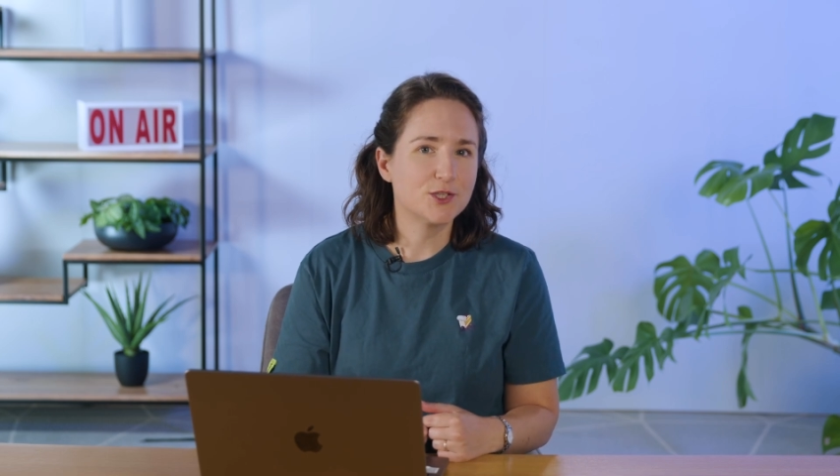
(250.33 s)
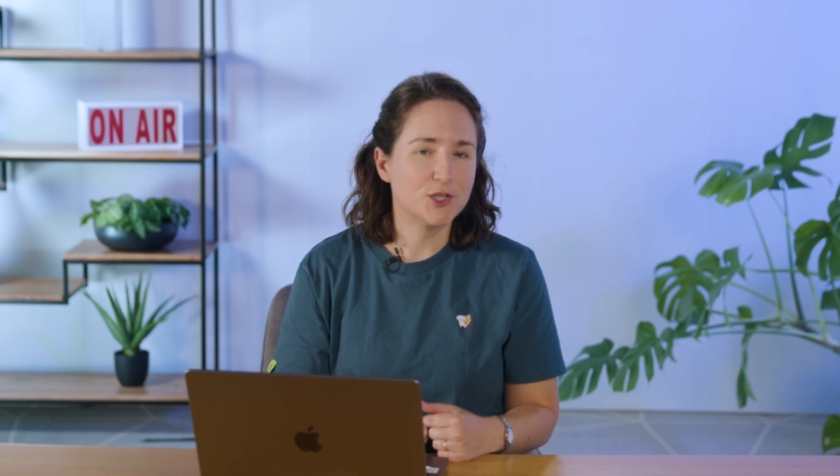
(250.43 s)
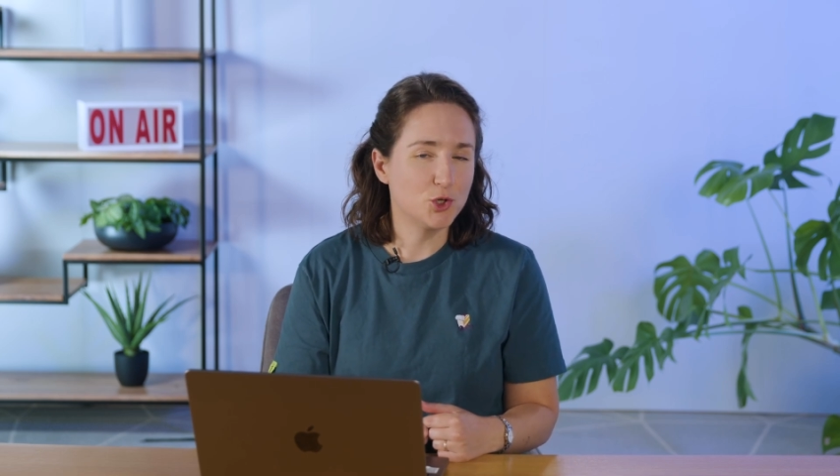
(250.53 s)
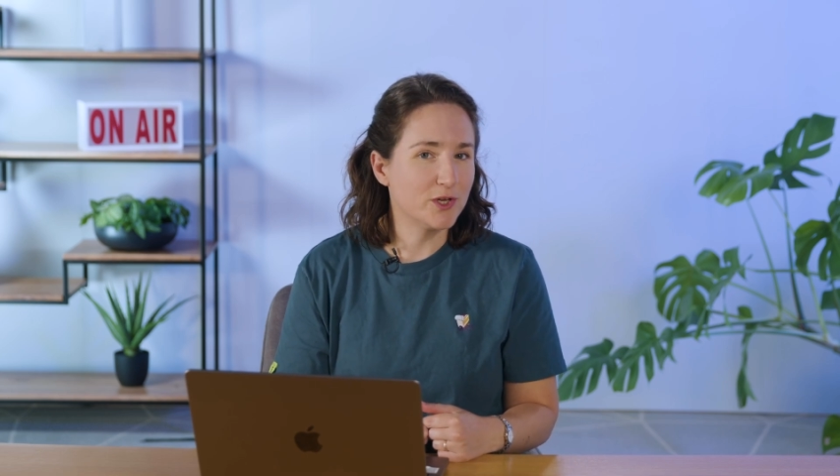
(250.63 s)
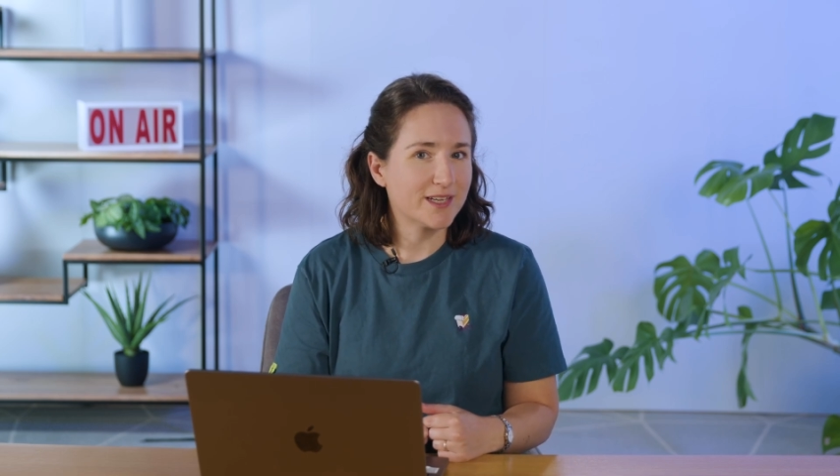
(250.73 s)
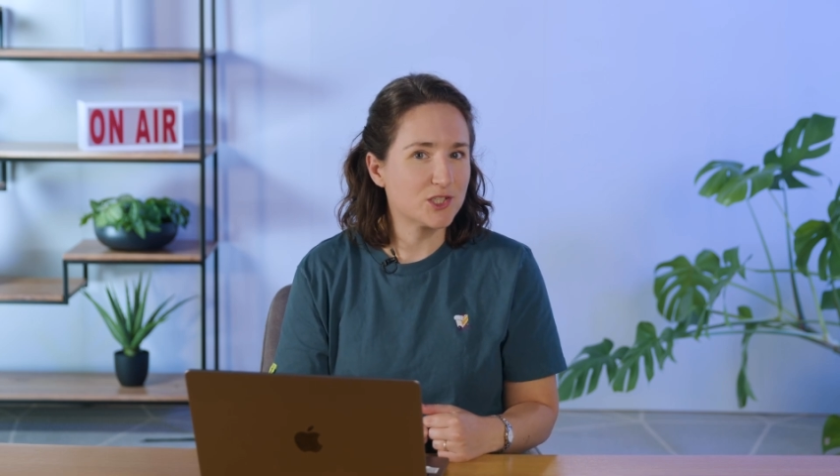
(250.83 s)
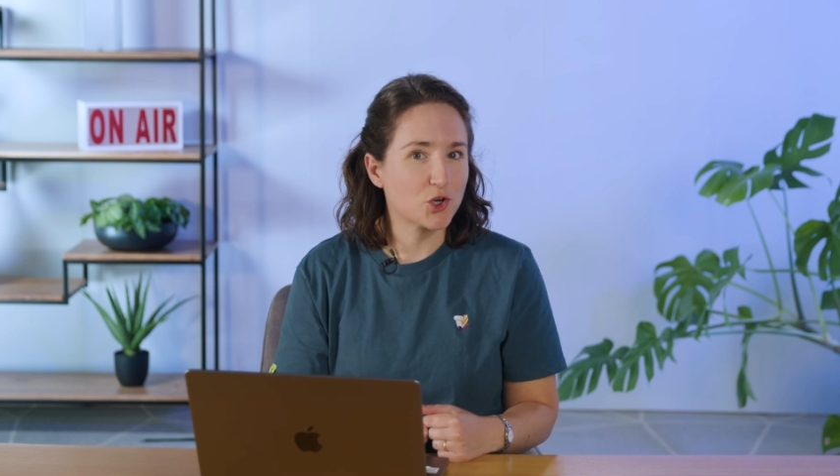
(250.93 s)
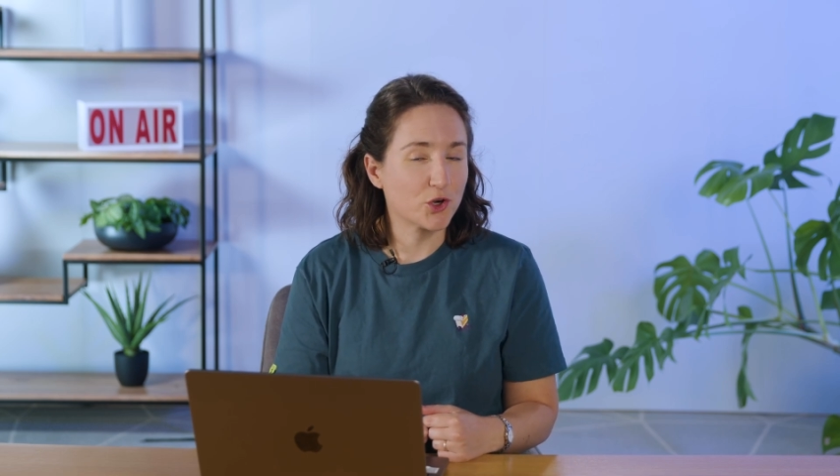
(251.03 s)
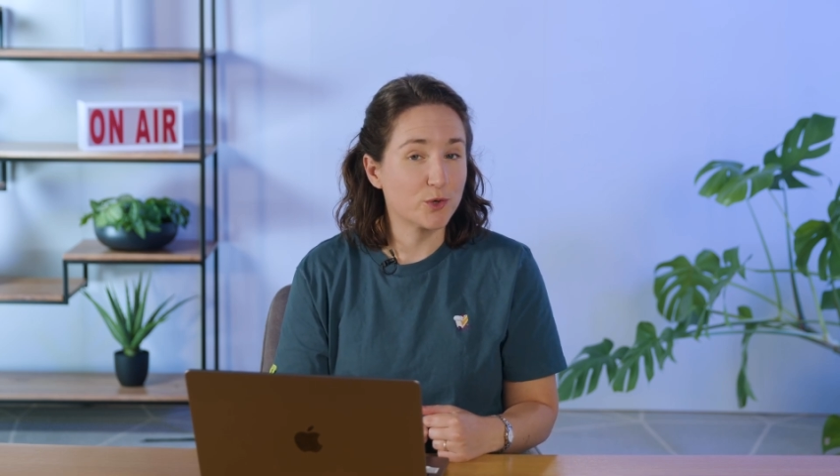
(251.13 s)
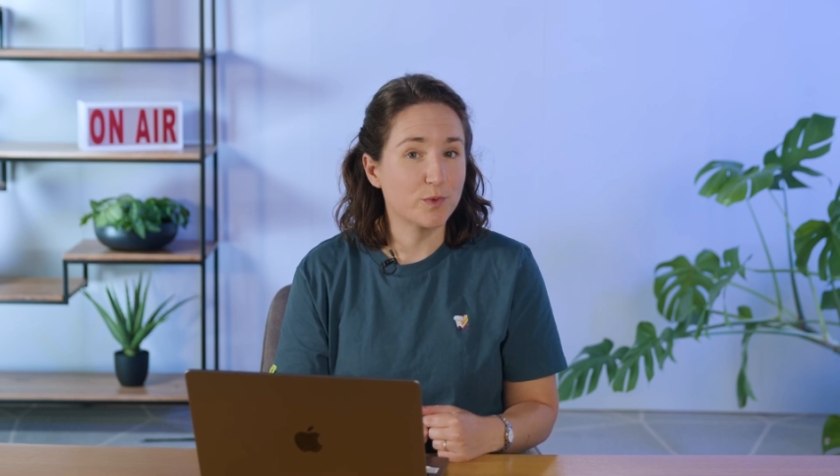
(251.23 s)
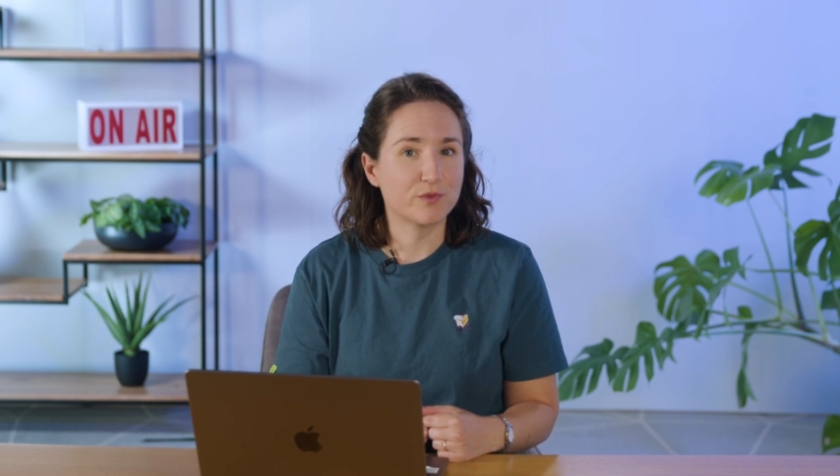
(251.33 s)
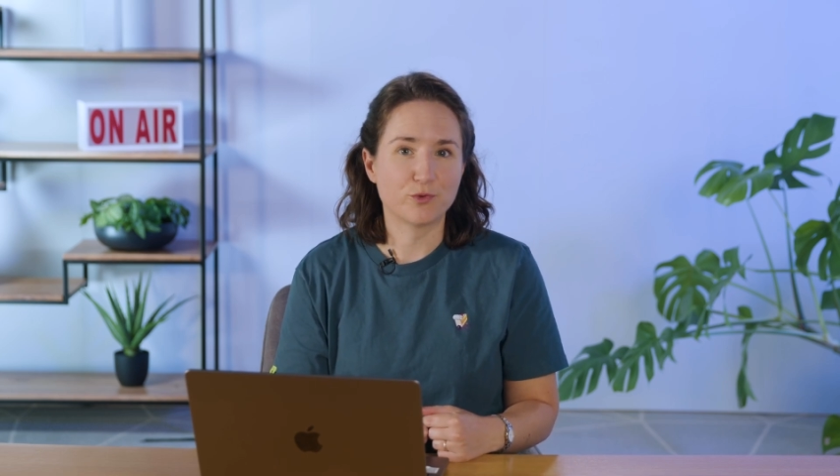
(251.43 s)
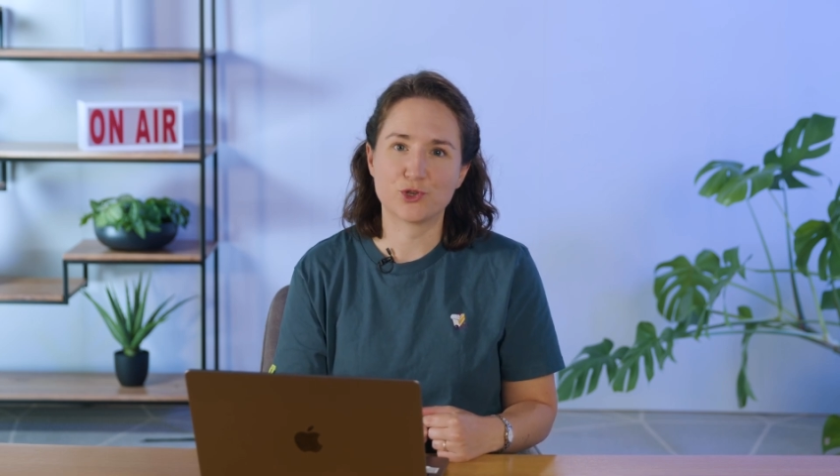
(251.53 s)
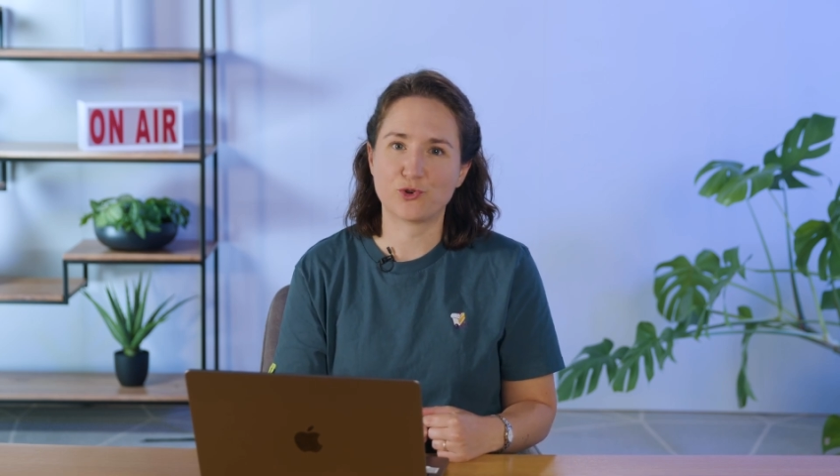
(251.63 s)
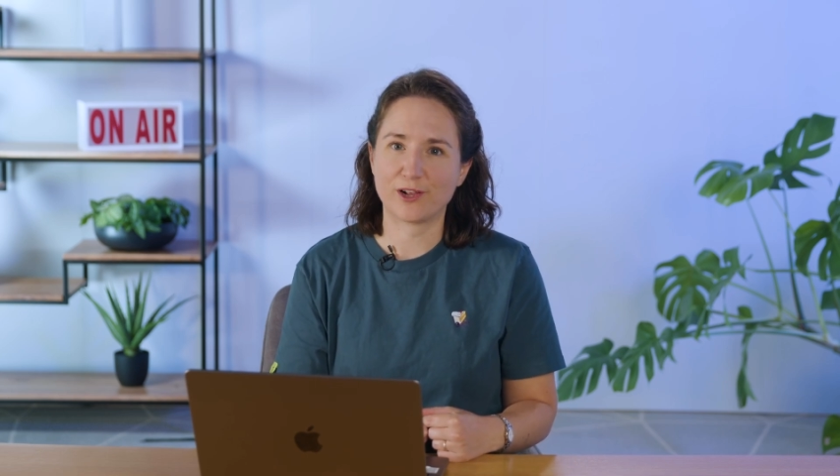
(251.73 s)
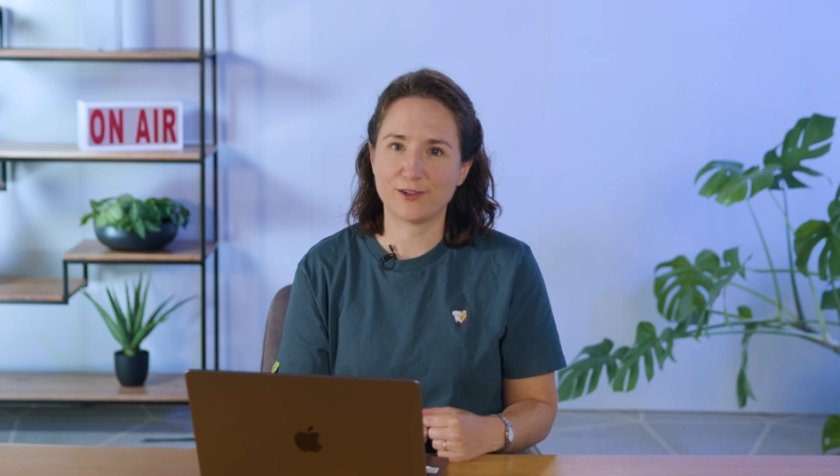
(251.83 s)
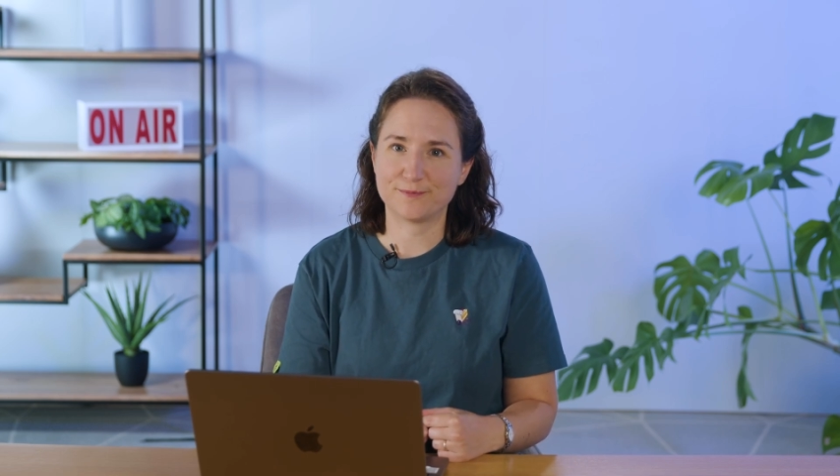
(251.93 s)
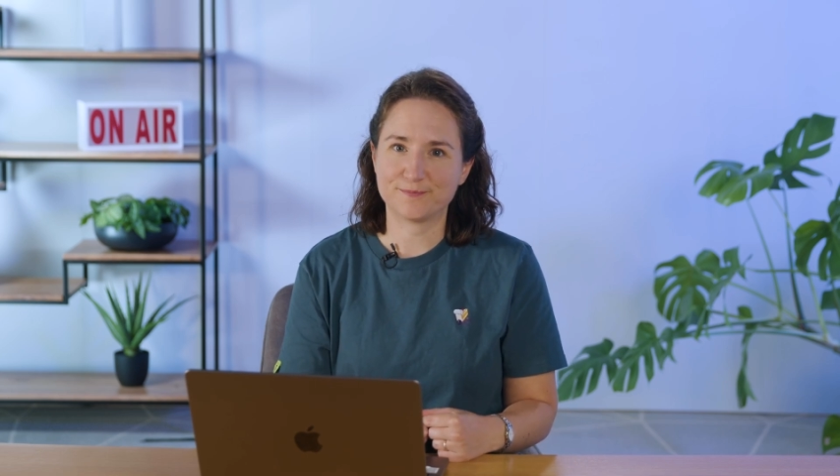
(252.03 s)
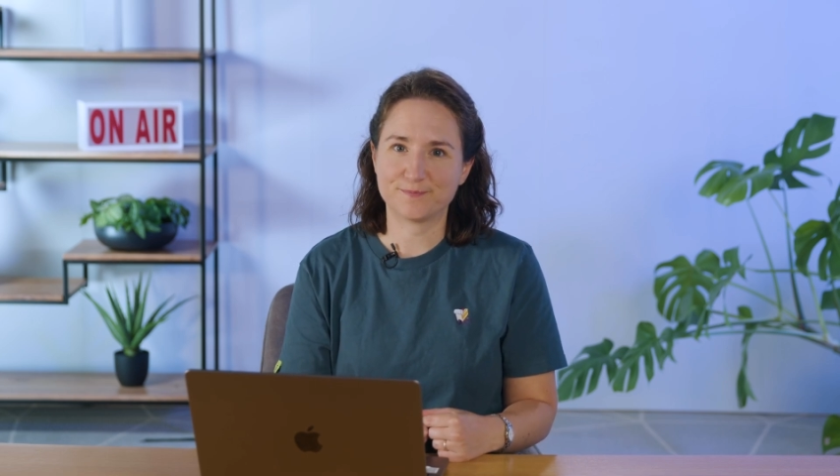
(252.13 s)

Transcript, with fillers: So you can get started with a free trial.